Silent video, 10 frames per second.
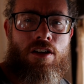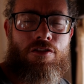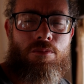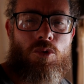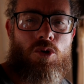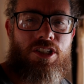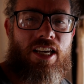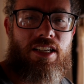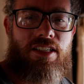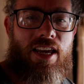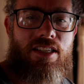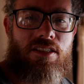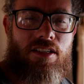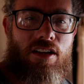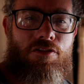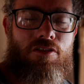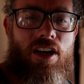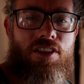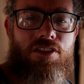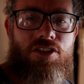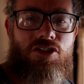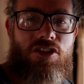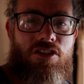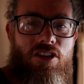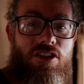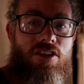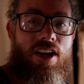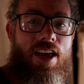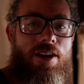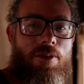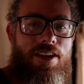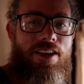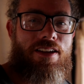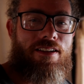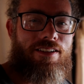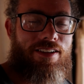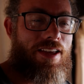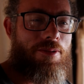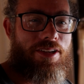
for more day-to-day stuff rather than just like, oh hey, we're here and hey,